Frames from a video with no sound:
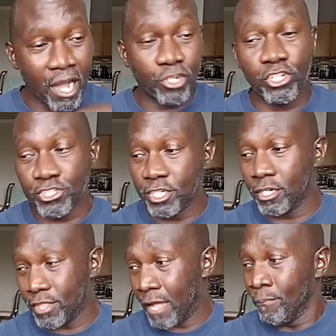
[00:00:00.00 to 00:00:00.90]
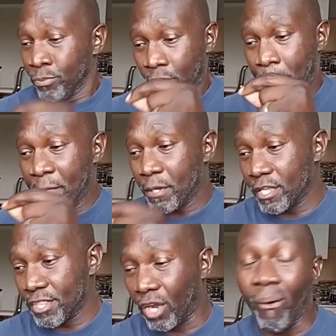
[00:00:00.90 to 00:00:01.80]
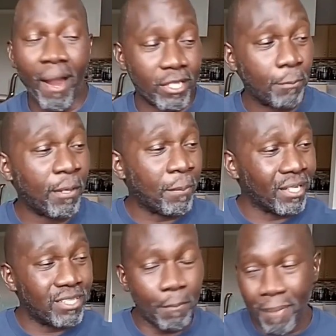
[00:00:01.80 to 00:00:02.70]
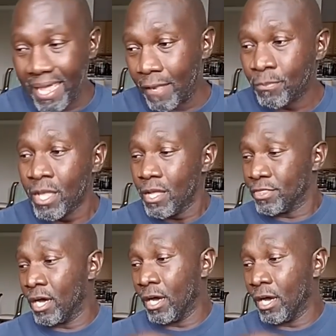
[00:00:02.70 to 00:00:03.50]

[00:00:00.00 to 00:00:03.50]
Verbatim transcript: And I understood that the people in the choir, the people in the band,